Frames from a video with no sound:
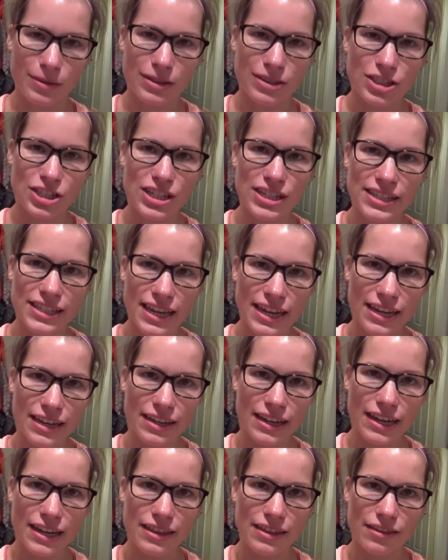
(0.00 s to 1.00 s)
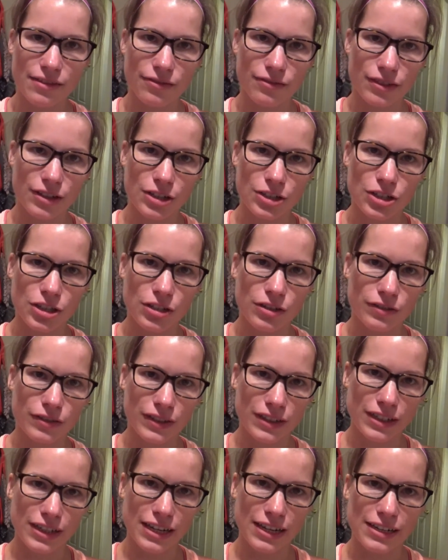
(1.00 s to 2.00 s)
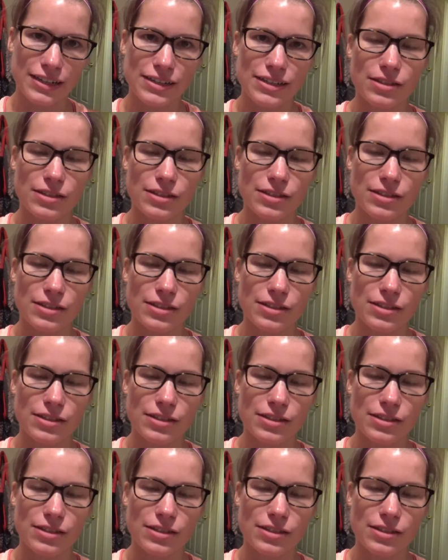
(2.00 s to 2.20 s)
cheesecake in the fridge overnight,